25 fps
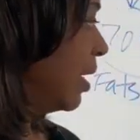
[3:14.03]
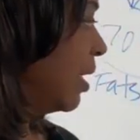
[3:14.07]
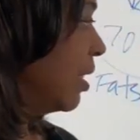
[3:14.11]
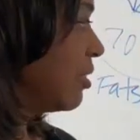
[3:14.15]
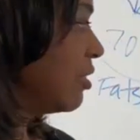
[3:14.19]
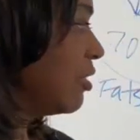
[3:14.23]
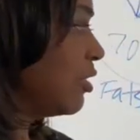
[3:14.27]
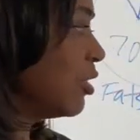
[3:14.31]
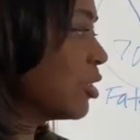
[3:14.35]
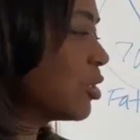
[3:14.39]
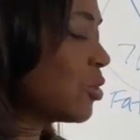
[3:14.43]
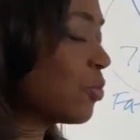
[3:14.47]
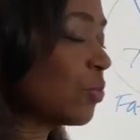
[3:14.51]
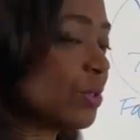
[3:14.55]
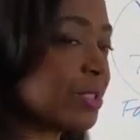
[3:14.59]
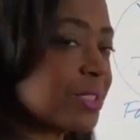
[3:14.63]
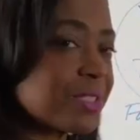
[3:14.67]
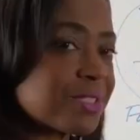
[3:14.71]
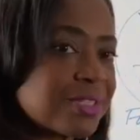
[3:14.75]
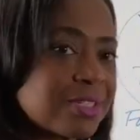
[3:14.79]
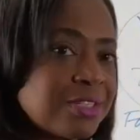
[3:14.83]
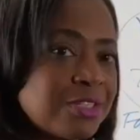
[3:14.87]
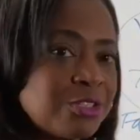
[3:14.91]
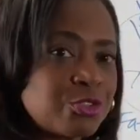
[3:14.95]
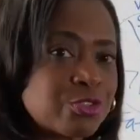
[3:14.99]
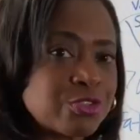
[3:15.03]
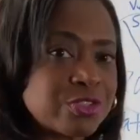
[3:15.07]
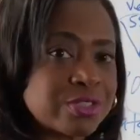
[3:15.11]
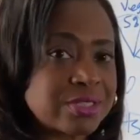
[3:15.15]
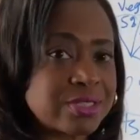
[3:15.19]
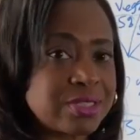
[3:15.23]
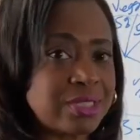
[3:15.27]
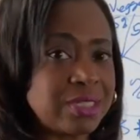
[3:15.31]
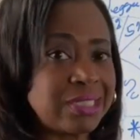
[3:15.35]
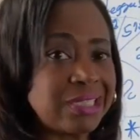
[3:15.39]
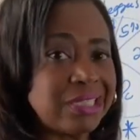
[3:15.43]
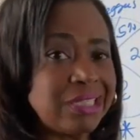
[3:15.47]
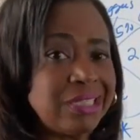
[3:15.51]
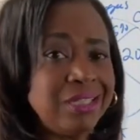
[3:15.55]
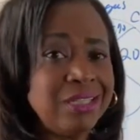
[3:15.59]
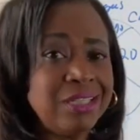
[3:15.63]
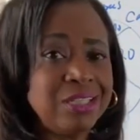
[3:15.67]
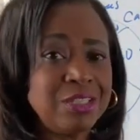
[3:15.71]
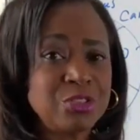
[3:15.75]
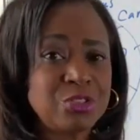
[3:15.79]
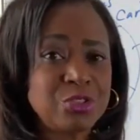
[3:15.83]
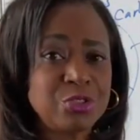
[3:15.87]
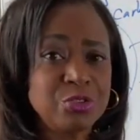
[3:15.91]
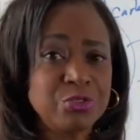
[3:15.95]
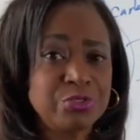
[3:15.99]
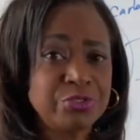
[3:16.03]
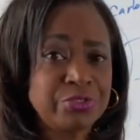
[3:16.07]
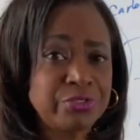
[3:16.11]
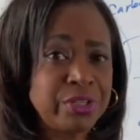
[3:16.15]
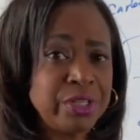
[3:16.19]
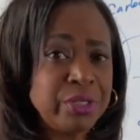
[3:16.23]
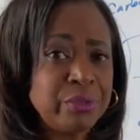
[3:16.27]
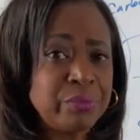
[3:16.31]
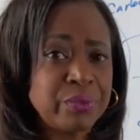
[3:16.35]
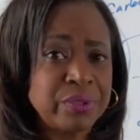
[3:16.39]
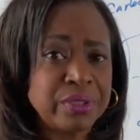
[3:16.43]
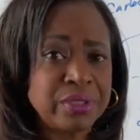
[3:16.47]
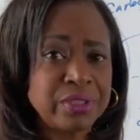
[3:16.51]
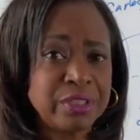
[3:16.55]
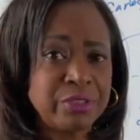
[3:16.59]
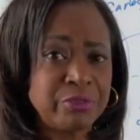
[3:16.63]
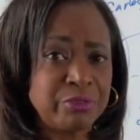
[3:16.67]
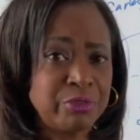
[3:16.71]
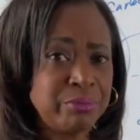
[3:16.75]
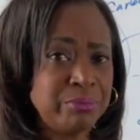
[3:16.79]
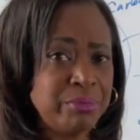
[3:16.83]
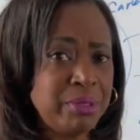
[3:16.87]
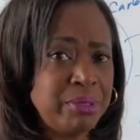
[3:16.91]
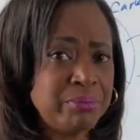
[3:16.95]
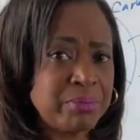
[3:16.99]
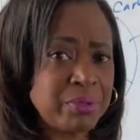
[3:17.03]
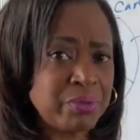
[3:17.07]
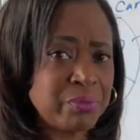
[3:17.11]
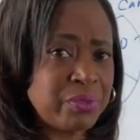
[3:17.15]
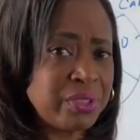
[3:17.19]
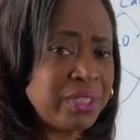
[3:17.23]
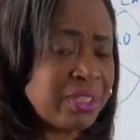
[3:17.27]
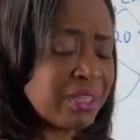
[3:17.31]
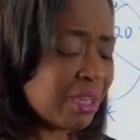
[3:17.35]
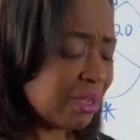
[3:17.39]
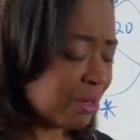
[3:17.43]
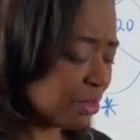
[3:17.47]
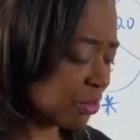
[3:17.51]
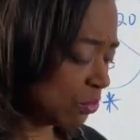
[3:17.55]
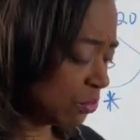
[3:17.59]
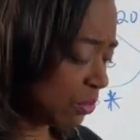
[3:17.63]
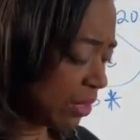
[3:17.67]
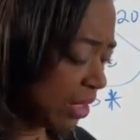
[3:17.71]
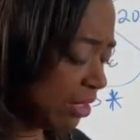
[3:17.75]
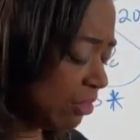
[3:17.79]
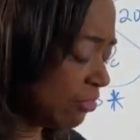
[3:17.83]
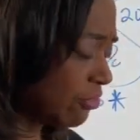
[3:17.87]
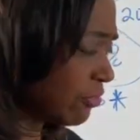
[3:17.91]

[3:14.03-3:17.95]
This one is interesting. Eating too frequently. Remember, we got away